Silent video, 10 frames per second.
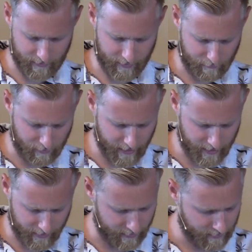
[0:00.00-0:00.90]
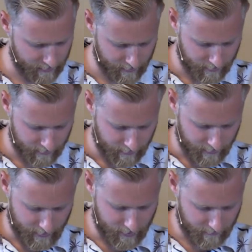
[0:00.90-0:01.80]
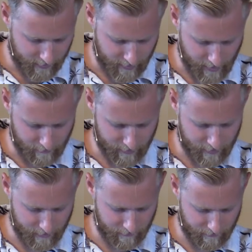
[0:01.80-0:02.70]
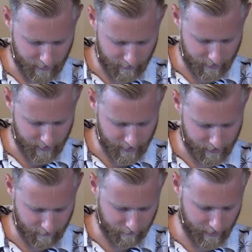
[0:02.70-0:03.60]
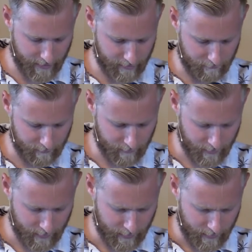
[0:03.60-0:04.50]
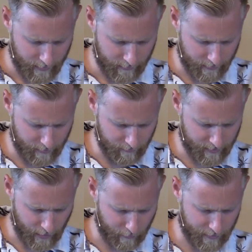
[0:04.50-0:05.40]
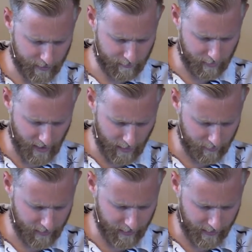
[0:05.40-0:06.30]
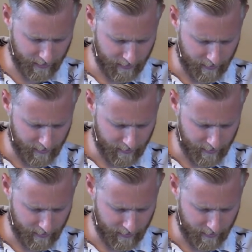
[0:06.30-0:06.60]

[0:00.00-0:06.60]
And I pray that each of us here would just feel such a freedom to do so and just be able to